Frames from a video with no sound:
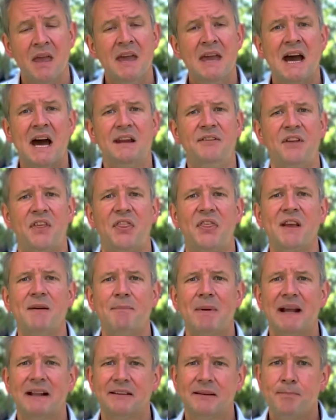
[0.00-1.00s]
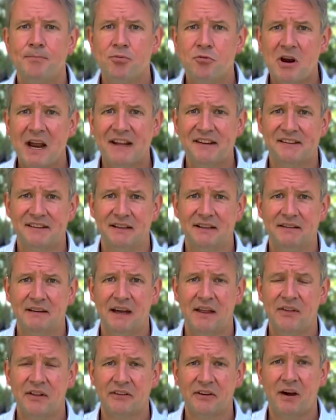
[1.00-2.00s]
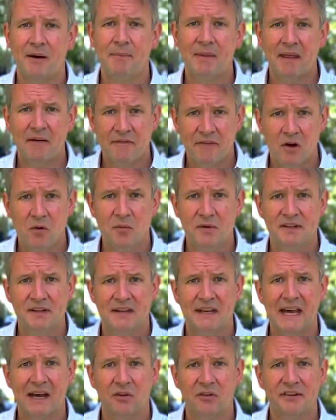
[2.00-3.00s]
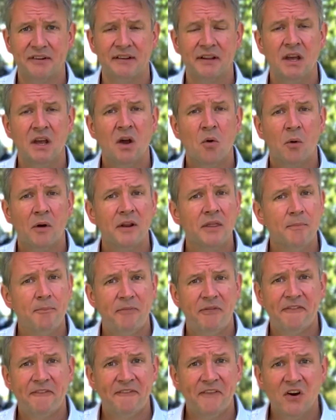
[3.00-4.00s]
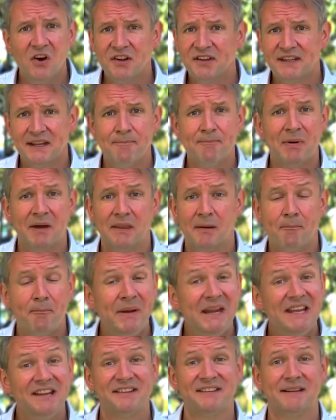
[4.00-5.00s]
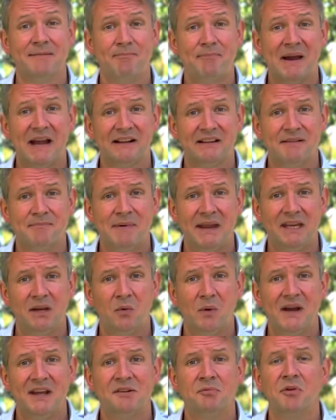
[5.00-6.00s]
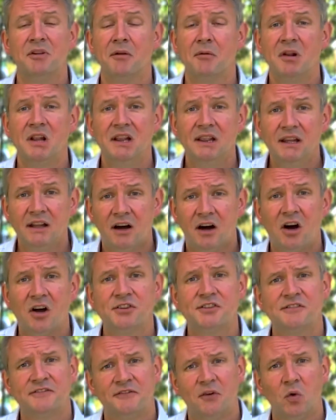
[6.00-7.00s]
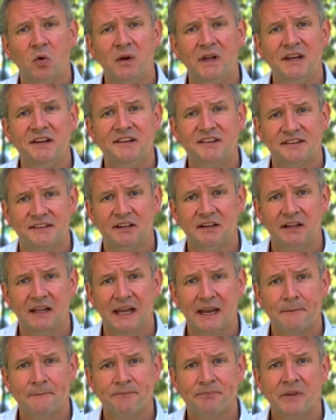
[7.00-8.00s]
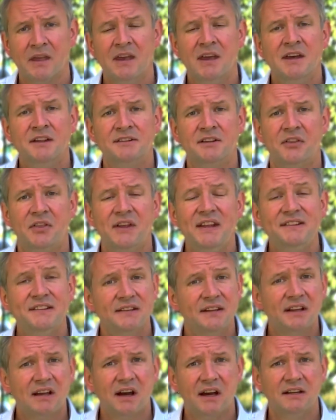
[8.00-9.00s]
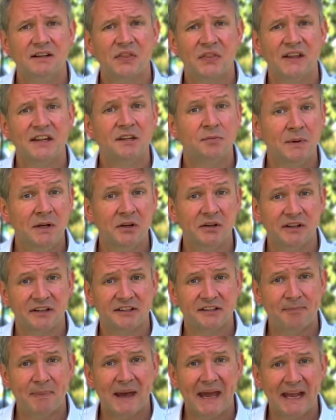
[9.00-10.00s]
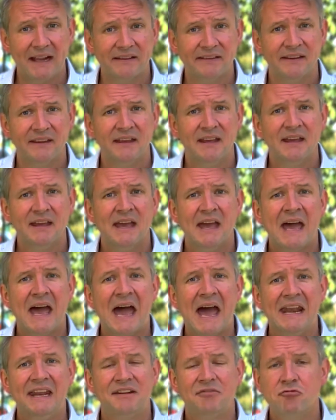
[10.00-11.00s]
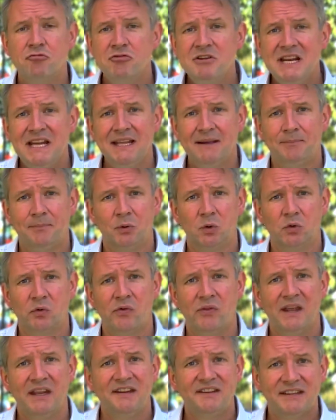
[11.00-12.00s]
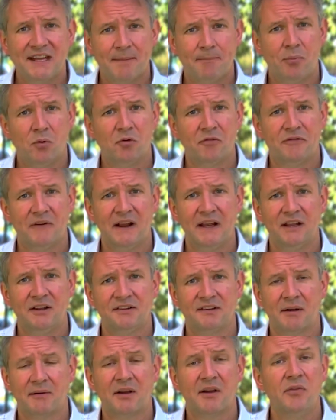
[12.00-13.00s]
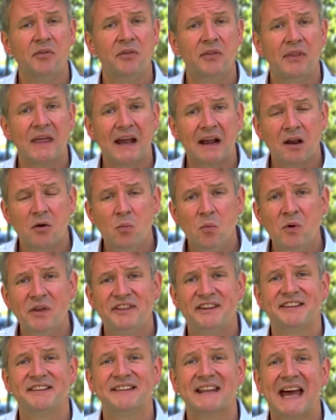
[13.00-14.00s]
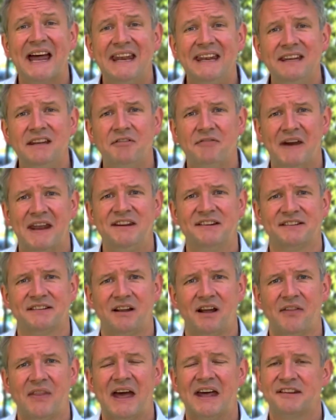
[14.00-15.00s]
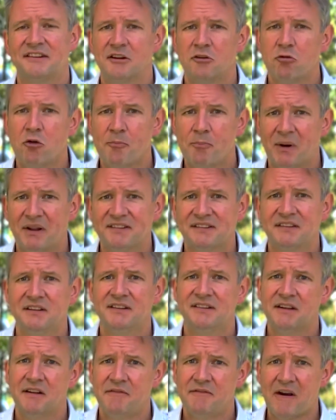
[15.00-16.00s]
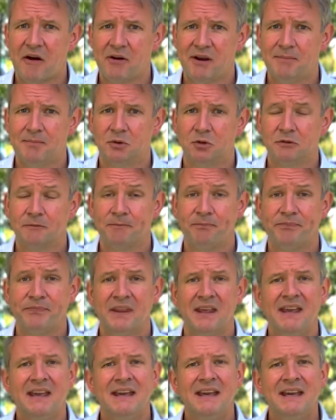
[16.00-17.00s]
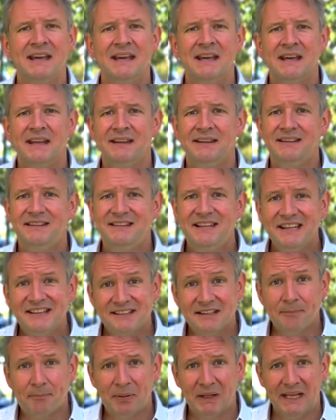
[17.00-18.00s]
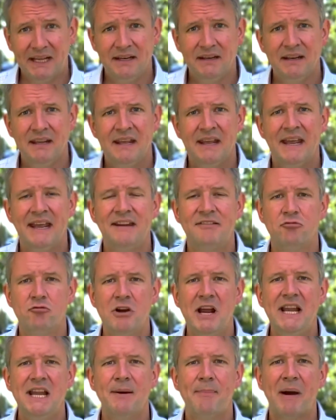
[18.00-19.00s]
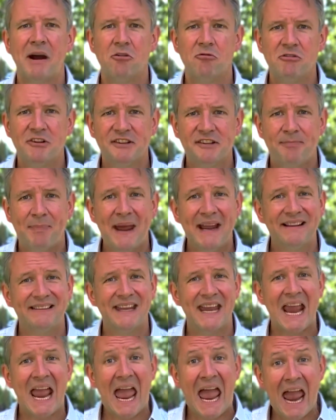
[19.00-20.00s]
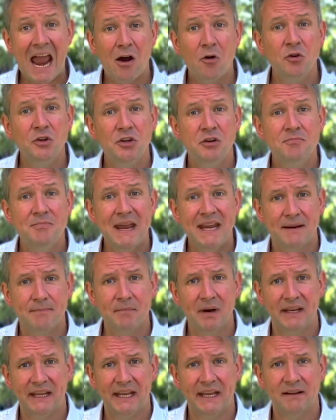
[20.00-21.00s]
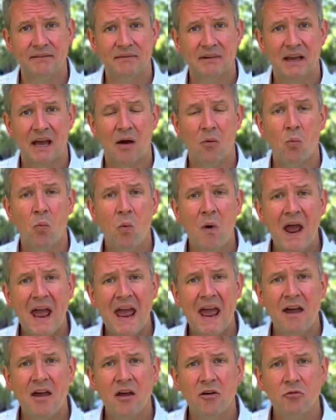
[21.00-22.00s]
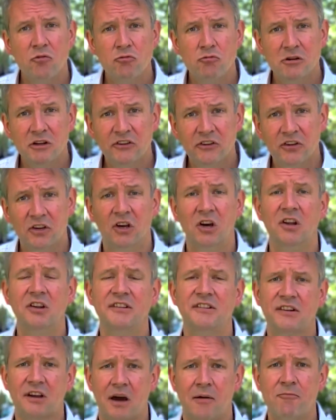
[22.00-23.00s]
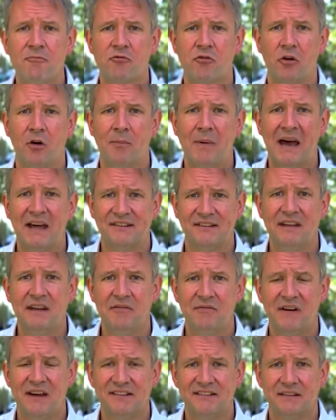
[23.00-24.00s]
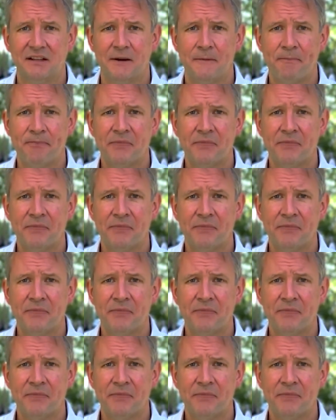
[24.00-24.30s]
And if you think back to Brexit and the time that vote was announced, one of the biggest impact in many ways was a large fall in sterling. So these are the kind of things we could expect, and it's really important that you set portfolios that can withstand events like that. So robustness, very important. Discipline is really about respecting how you make money and where returns come from as an investor.